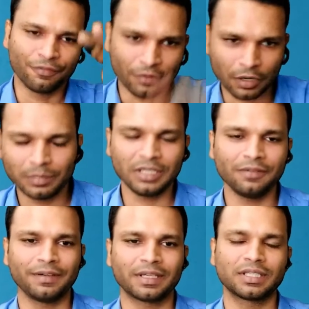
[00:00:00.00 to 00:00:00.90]
firmly
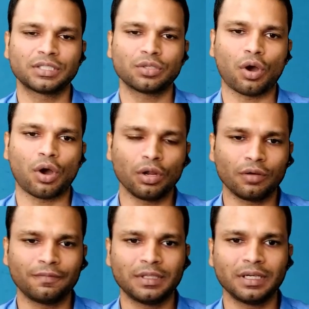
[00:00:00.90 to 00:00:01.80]
fixes all
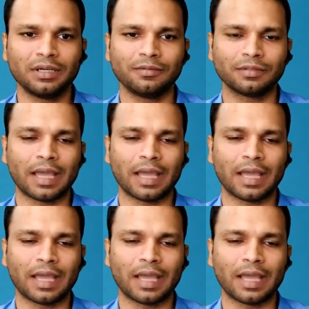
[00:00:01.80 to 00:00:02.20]
of the